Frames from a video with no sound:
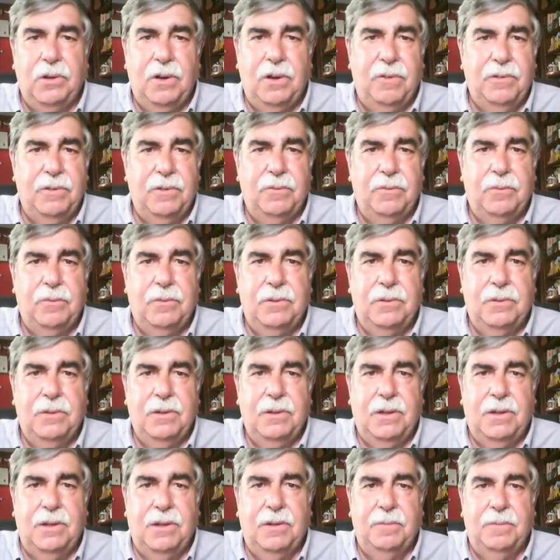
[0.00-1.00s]
current
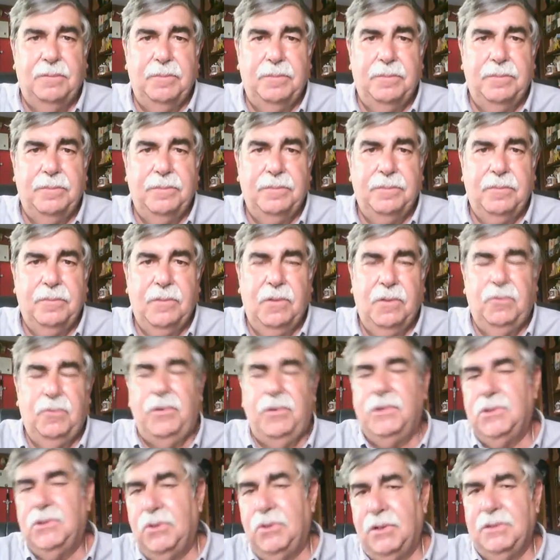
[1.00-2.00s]

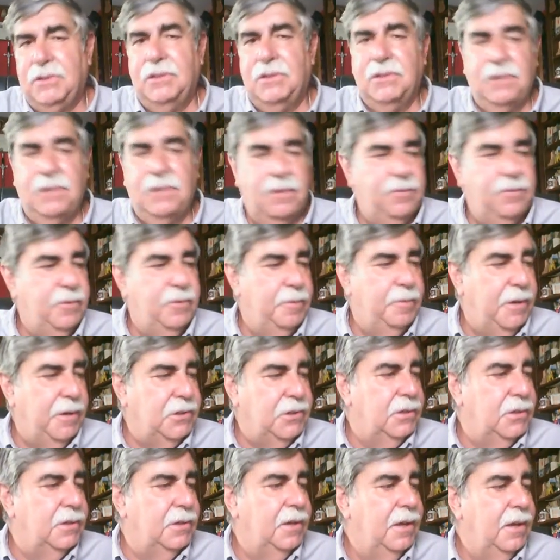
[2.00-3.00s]
resources and
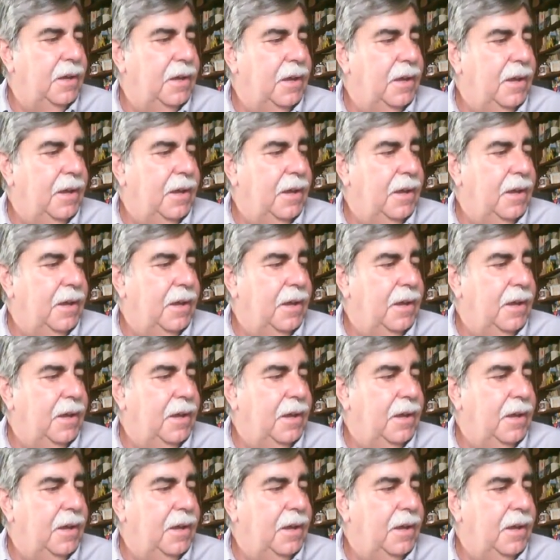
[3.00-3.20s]
information.